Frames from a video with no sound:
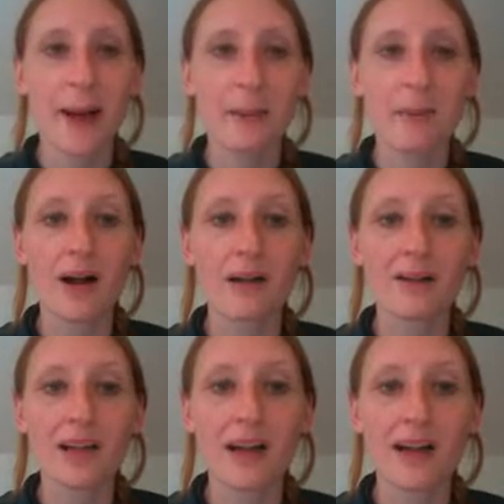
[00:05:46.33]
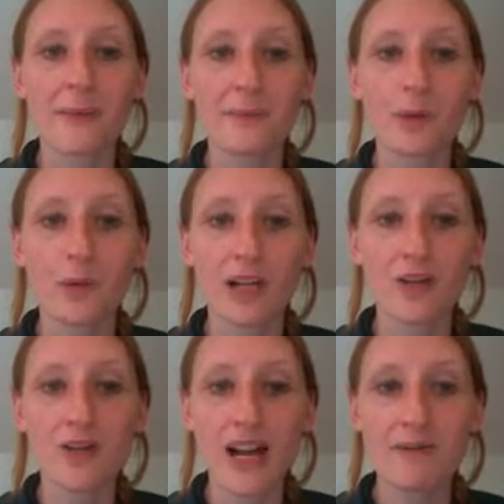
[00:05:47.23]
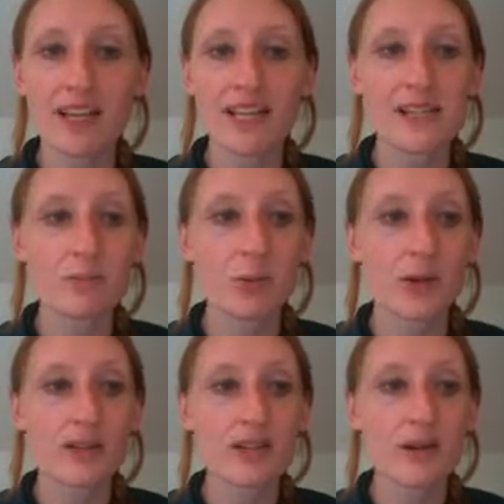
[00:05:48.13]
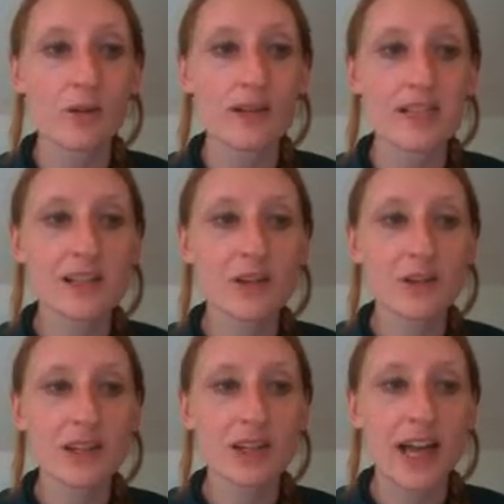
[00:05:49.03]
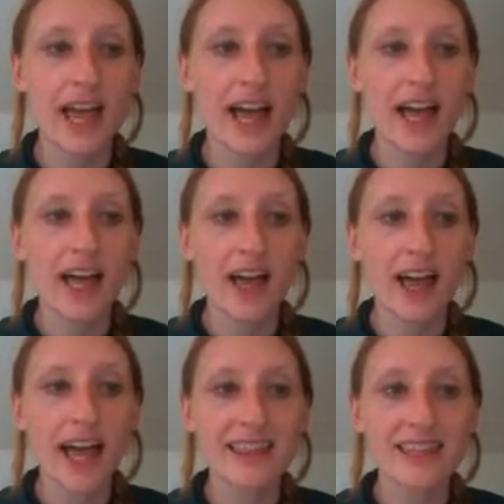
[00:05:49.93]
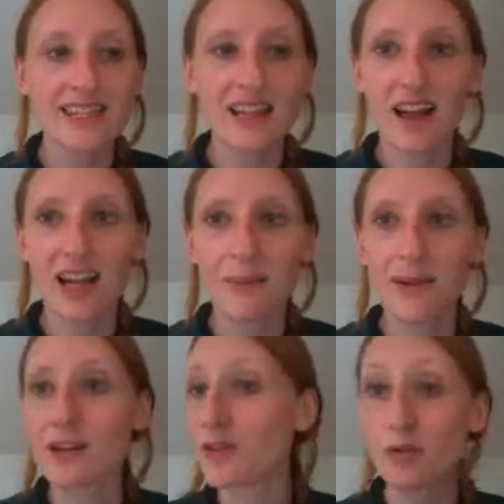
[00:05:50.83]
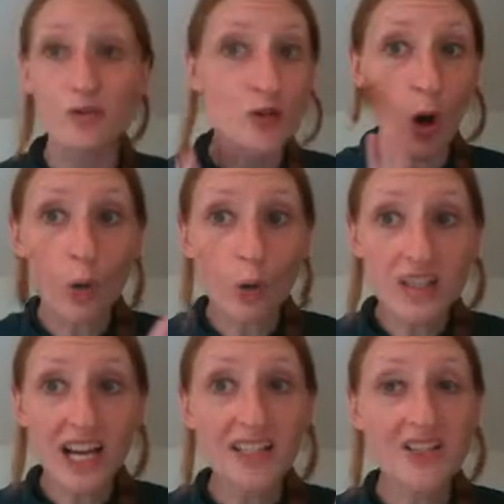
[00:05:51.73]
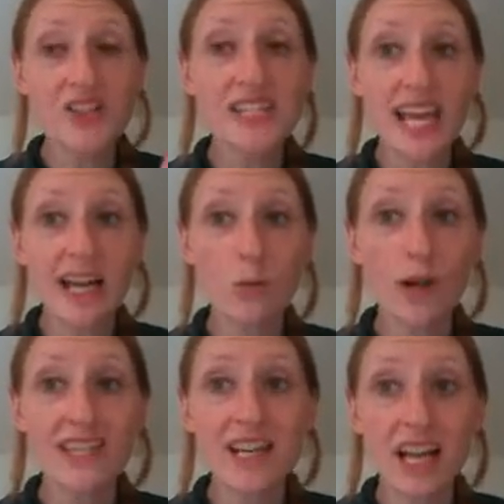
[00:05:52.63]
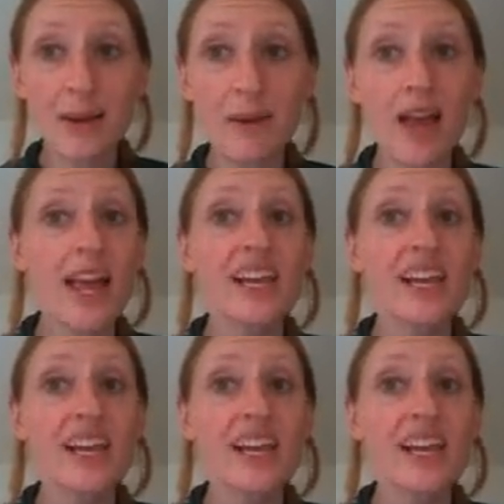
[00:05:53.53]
But when you're traveling, it's important to always look at the time, and if you don't understand what time,